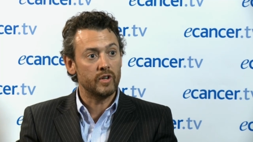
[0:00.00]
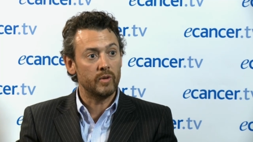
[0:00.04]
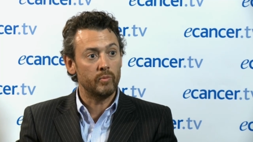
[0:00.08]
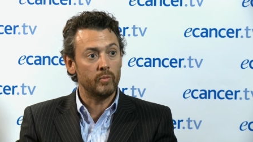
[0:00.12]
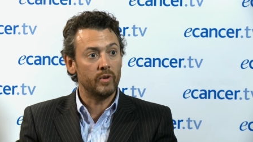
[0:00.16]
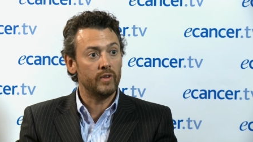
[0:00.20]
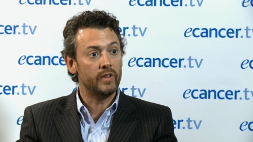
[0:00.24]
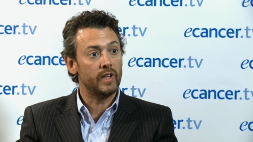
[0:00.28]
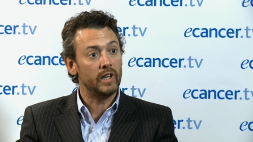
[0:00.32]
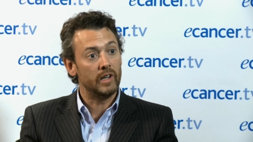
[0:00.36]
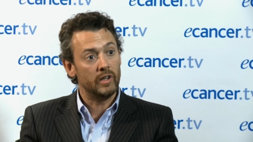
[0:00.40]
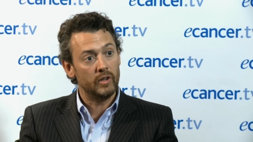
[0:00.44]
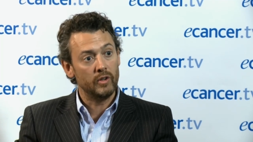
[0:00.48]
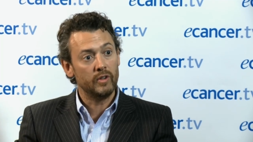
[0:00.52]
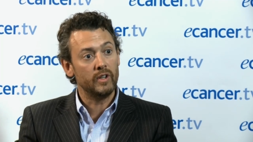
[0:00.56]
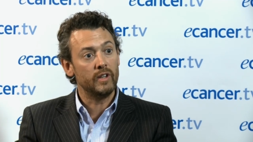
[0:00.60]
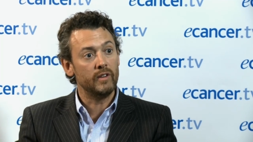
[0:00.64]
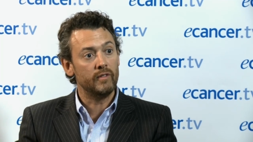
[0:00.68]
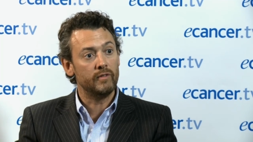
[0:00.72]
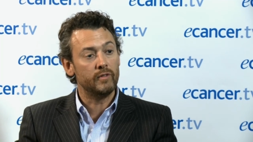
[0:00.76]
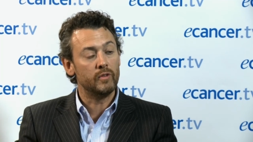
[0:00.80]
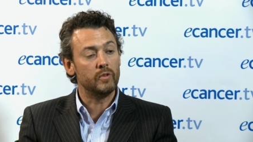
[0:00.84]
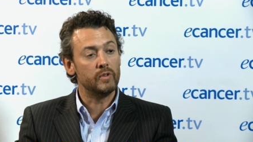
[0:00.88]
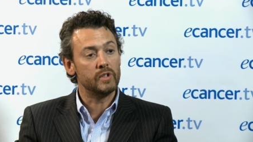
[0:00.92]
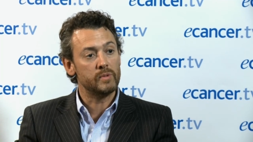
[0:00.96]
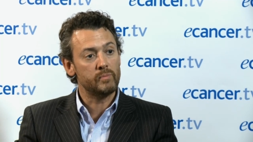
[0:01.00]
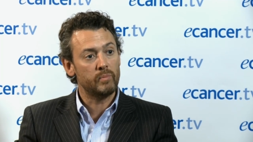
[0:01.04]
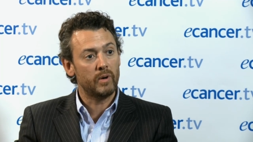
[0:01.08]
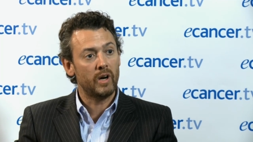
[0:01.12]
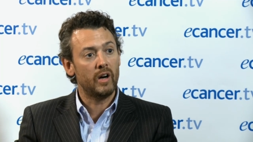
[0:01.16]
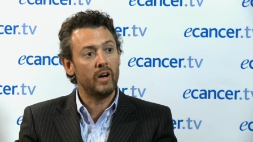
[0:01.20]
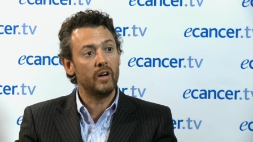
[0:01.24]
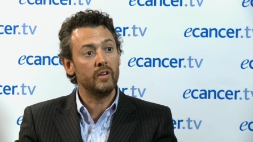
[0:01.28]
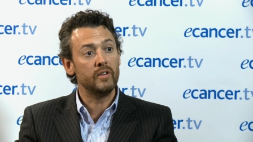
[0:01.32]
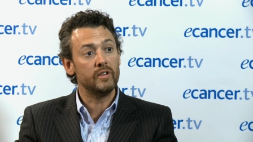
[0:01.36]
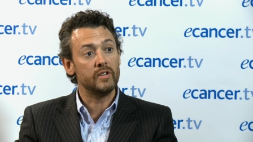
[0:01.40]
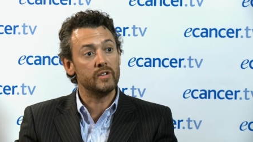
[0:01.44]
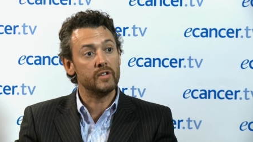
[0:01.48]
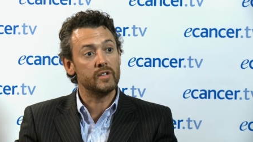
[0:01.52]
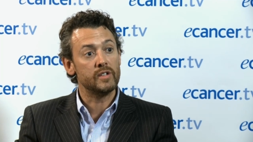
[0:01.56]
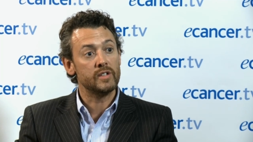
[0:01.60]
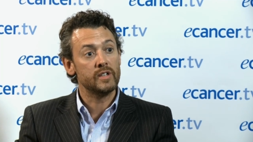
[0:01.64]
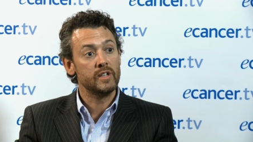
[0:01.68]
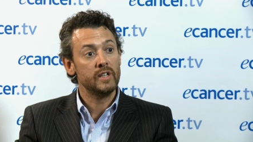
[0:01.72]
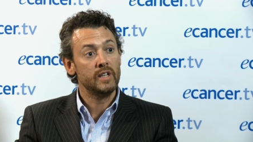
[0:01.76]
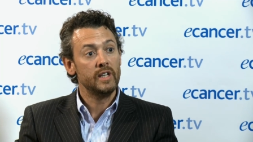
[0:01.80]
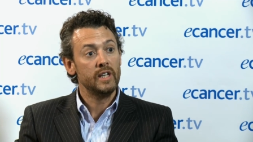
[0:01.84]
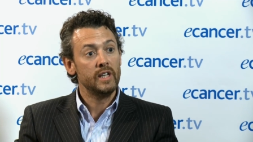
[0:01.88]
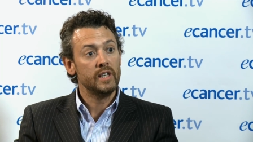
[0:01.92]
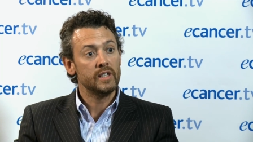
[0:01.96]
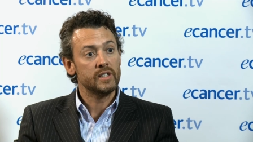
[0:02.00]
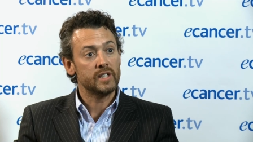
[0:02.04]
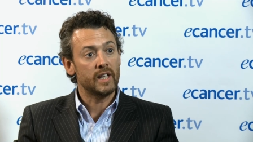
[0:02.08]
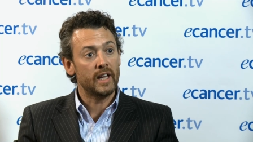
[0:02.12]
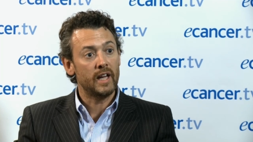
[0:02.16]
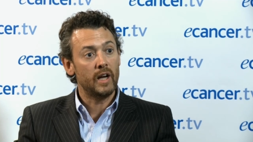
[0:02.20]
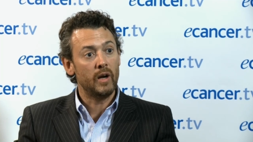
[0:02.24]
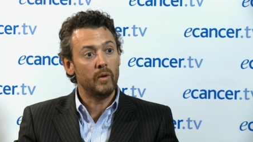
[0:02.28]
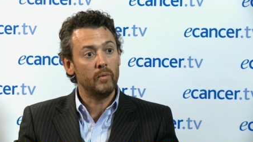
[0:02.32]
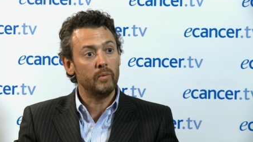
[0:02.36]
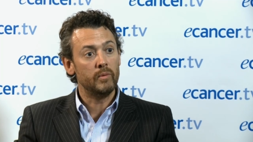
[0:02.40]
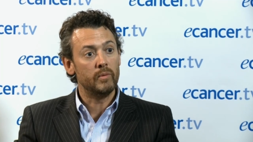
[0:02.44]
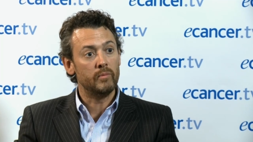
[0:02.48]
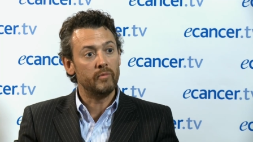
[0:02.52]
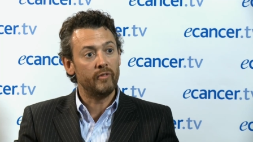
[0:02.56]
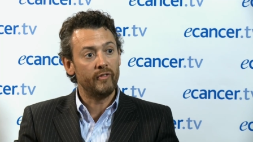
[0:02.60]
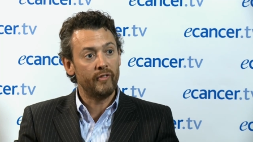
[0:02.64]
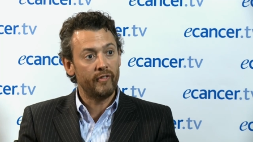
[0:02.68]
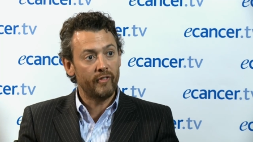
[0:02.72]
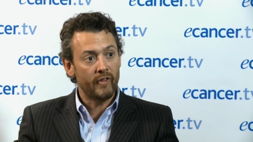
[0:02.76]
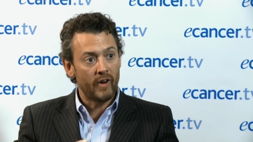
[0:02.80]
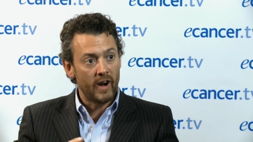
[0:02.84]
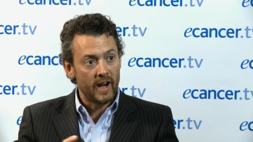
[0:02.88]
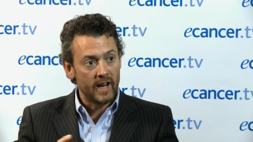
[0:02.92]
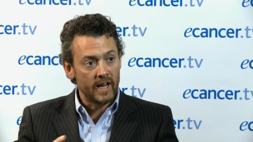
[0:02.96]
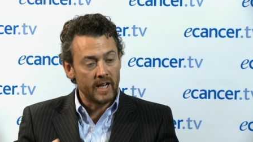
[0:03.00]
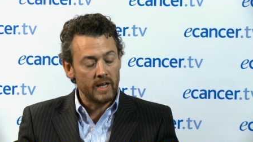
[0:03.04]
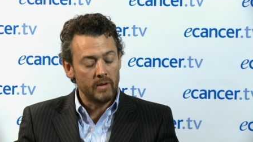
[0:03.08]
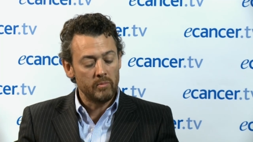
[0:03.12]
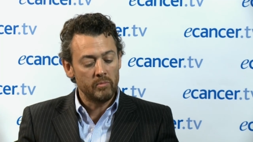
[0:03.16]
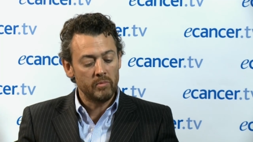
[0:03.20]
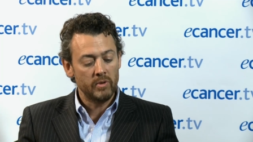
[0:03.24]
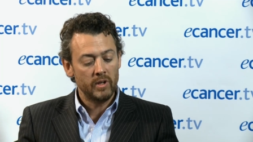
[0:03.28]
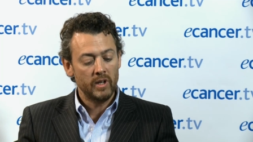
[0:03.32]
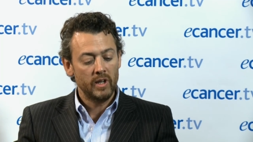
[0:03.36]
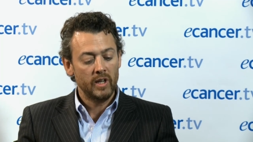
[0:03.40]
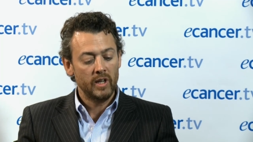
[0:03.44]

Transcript: And what they're looking for is partners to help them frame